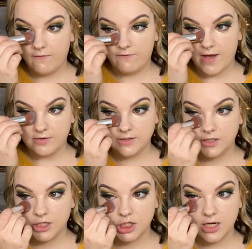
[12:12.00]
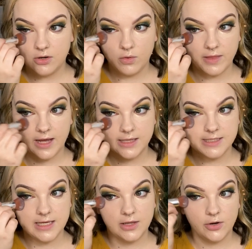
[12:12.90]
foundation or that
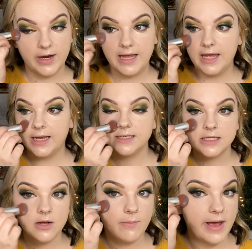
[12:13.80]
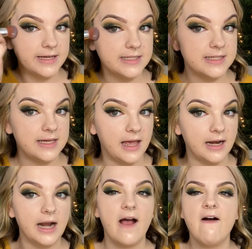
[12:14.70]
concealer into my
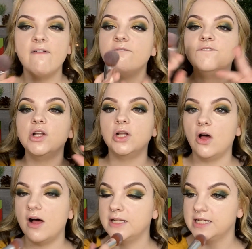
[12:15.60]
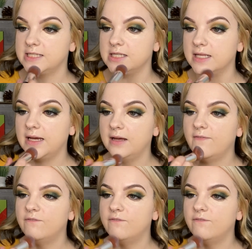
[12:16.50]
skin flawlessly.